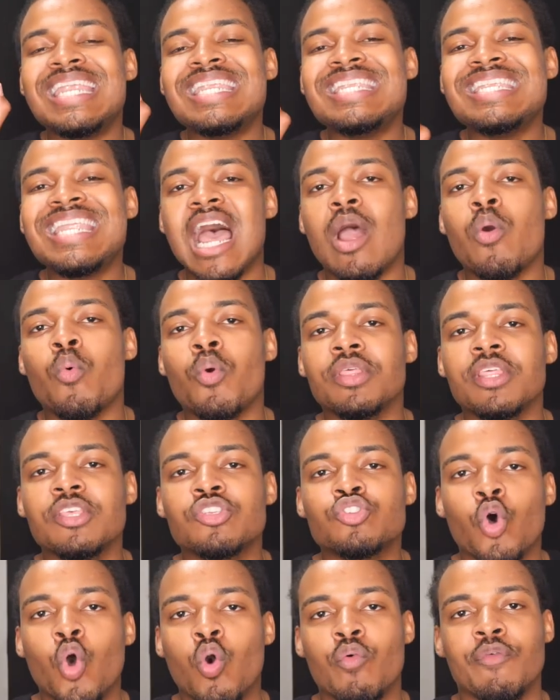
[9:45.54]
Net worth
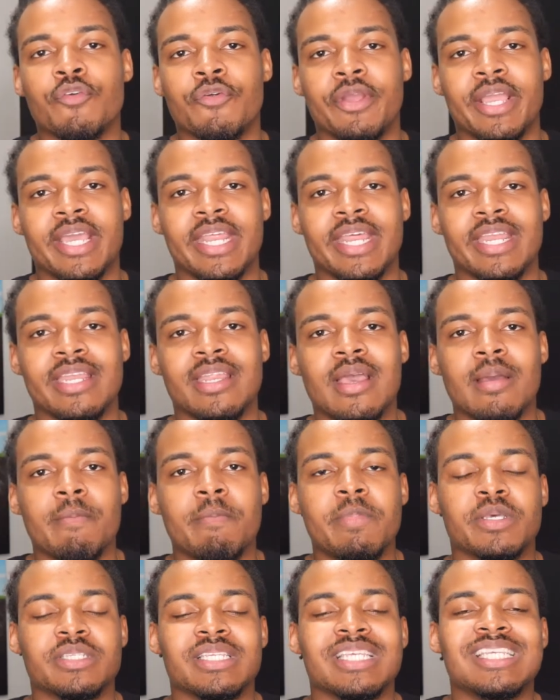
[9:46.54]
is overrated
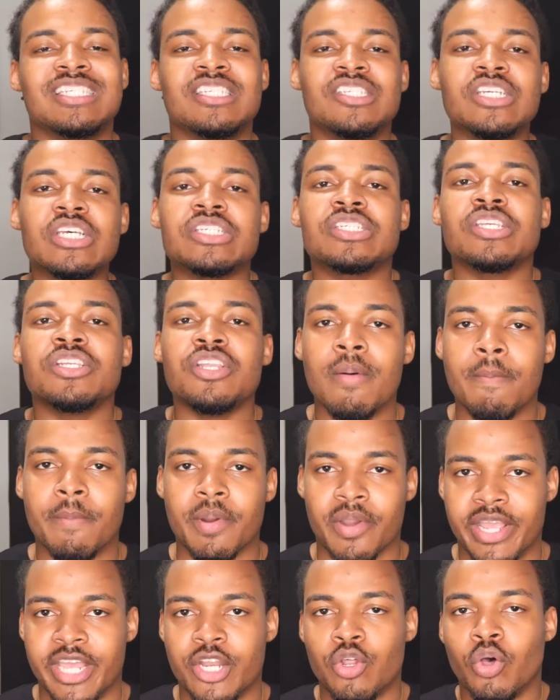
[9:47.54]
because it's just a
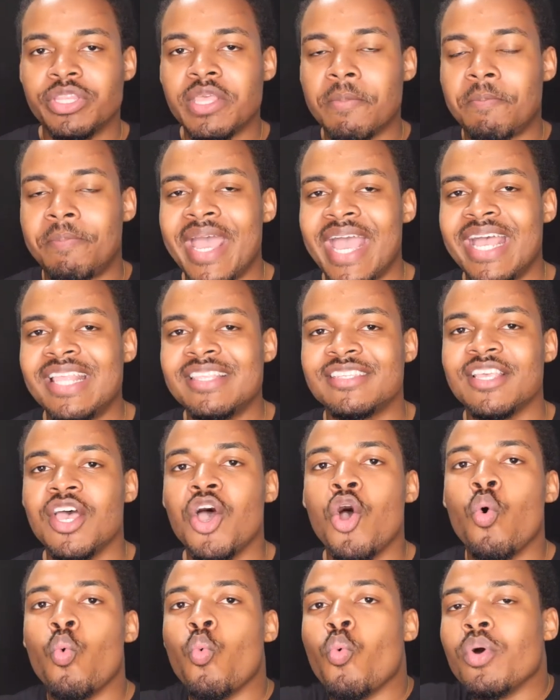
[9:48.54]
number. It all depends
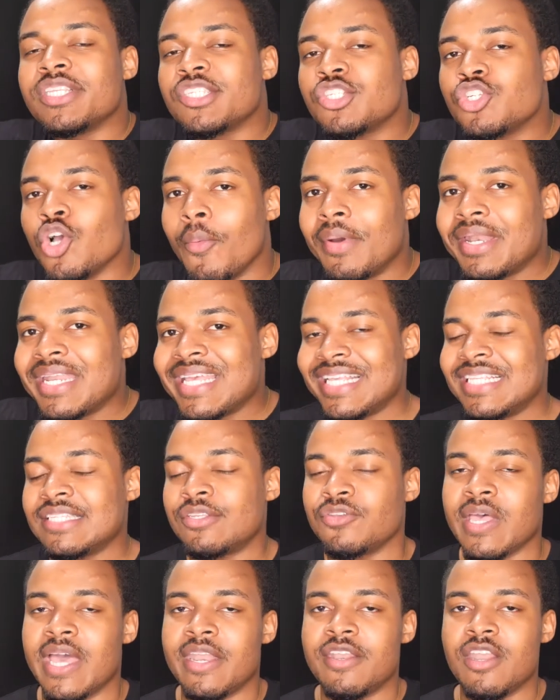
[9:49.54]
what's going
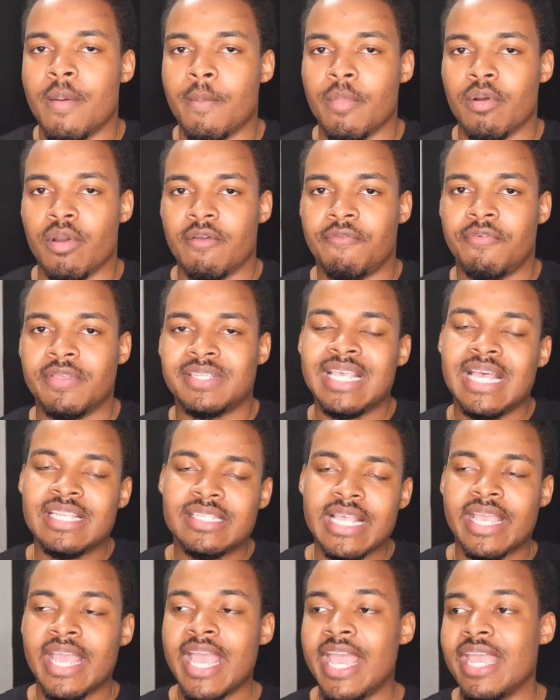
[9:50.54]
into that number. If it says
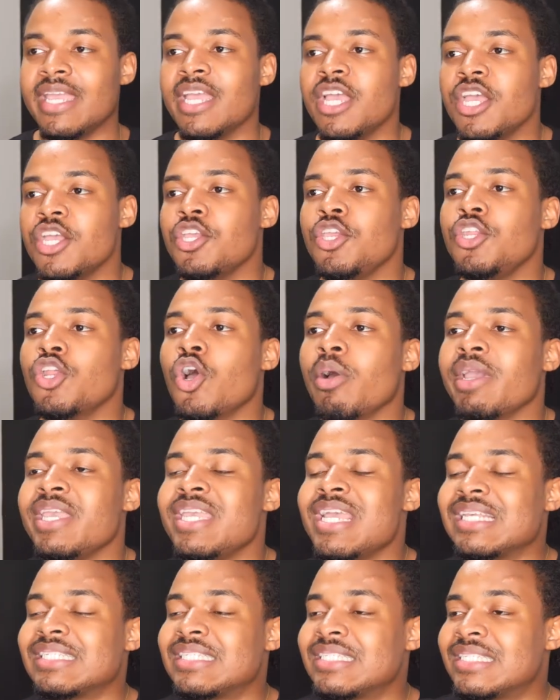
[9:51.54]
like, hey, you know,
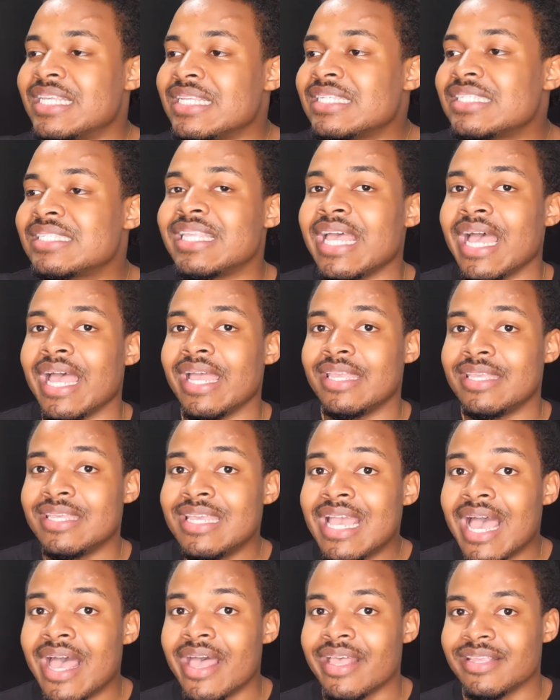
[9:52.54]
he has this debt,
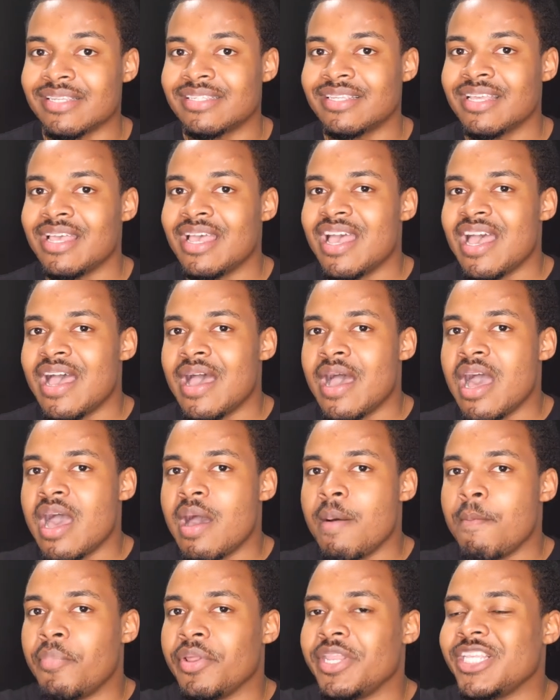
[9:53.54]
yes,
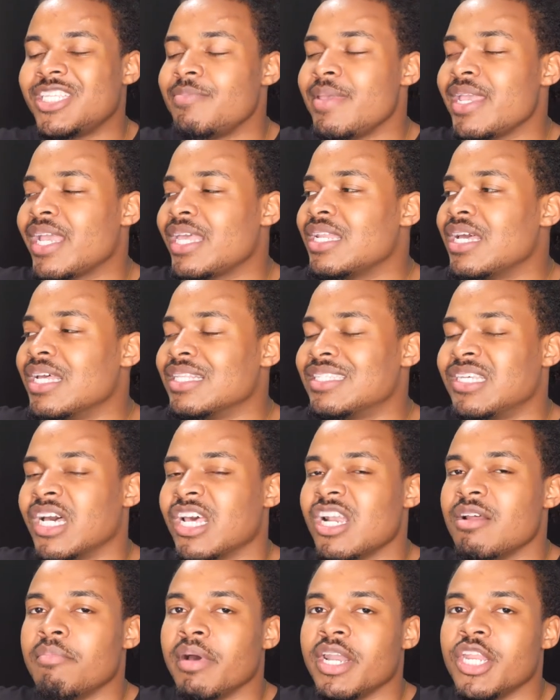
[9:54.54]
but he's making a
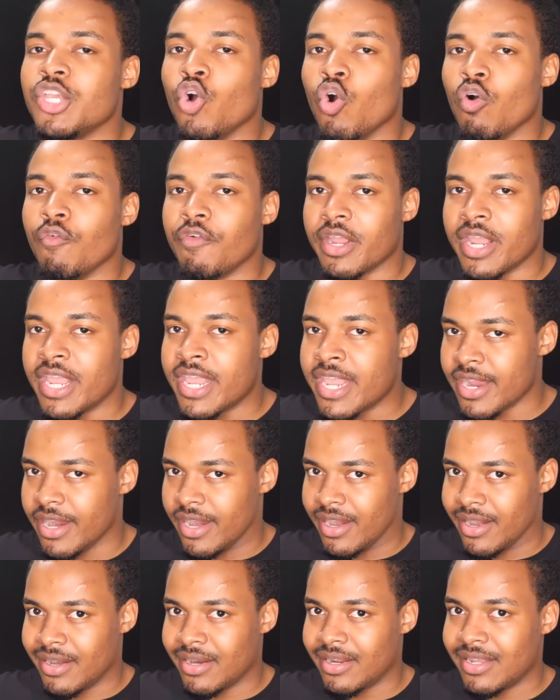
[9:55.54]
ton of money over
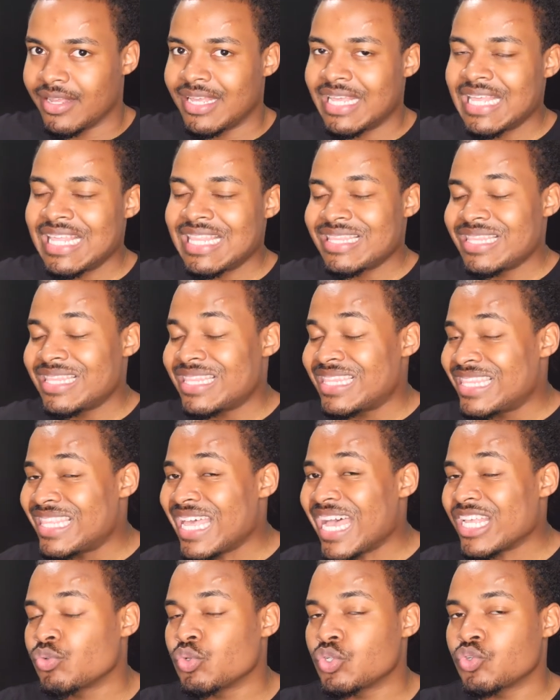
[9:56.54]
here.
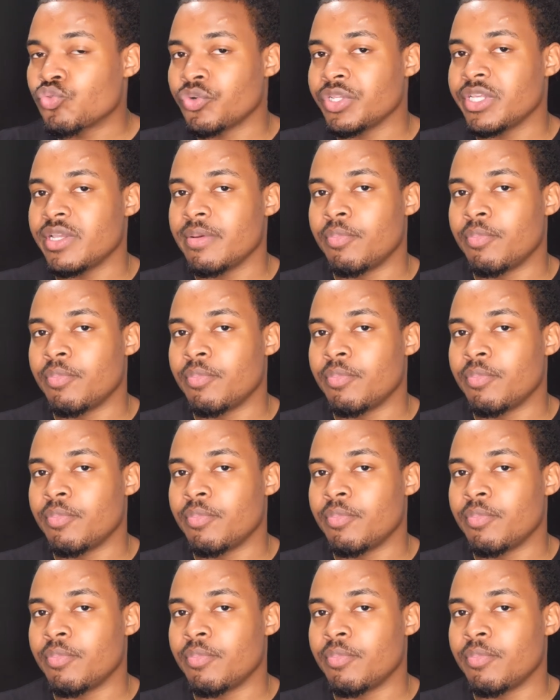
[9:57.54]
That's what's really